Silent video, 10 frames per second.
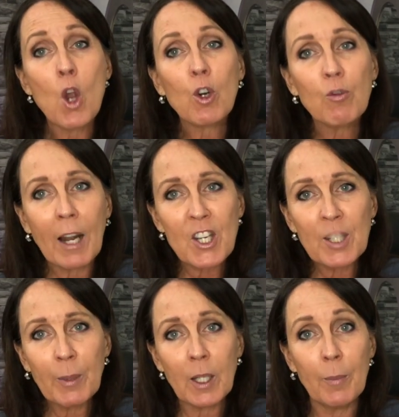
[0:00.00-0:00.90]
gradually
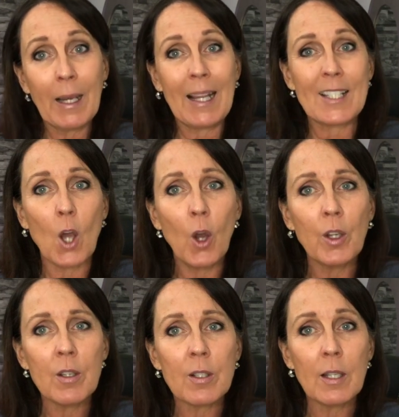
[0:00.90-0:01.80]
becoming less
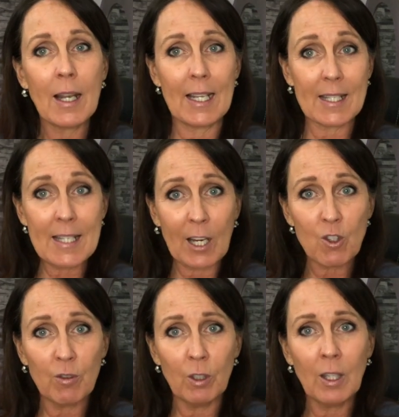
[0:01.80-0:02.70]
honest, less
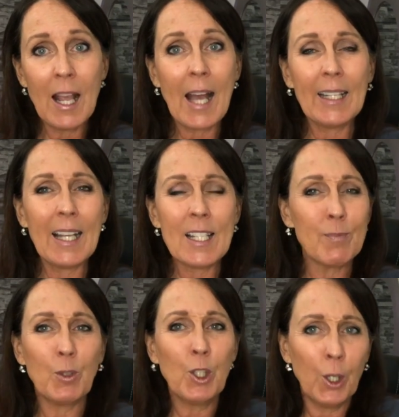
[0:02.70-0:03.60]
natural, and less
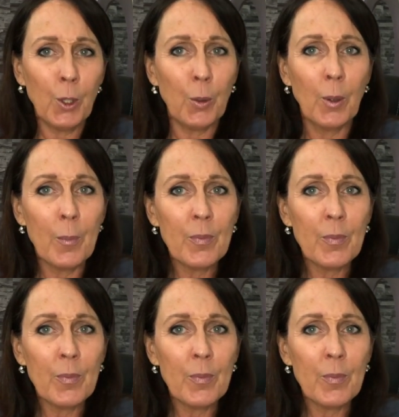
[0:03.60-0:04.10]
you.